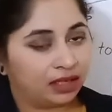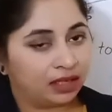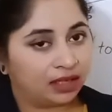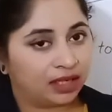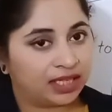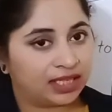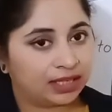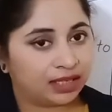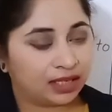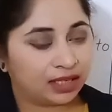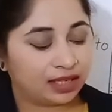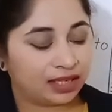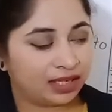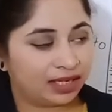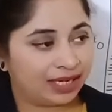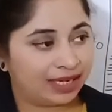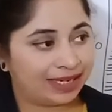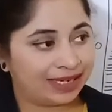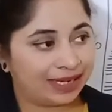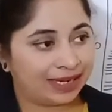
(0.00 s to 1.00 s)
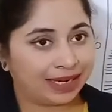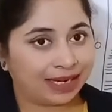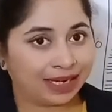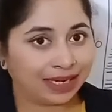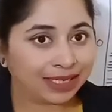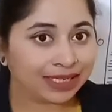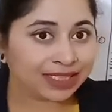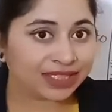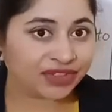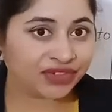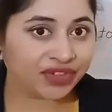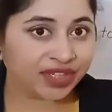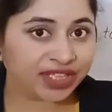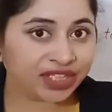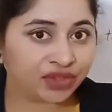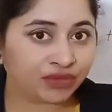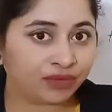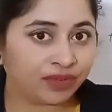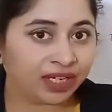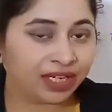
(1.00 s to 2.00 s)
an
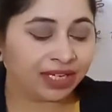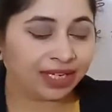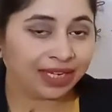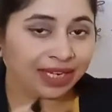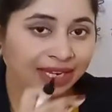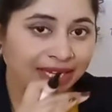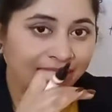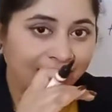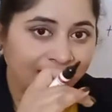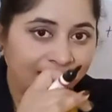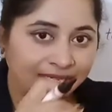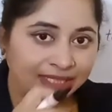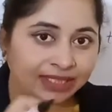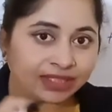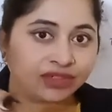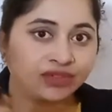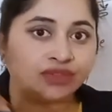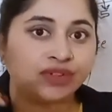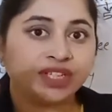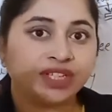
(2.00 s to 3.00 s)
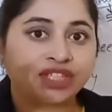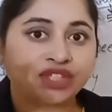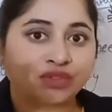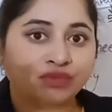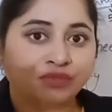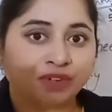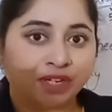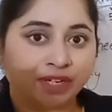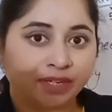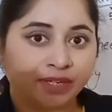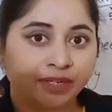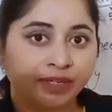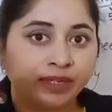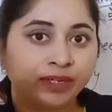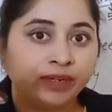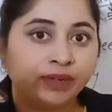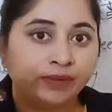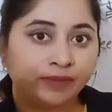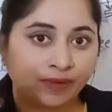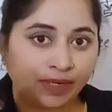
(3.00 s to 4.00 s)
unstressed word and a stressed word,
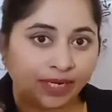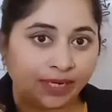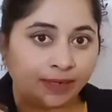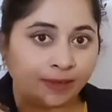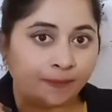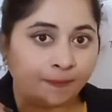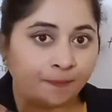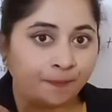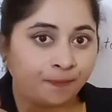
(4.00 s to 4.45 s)
right?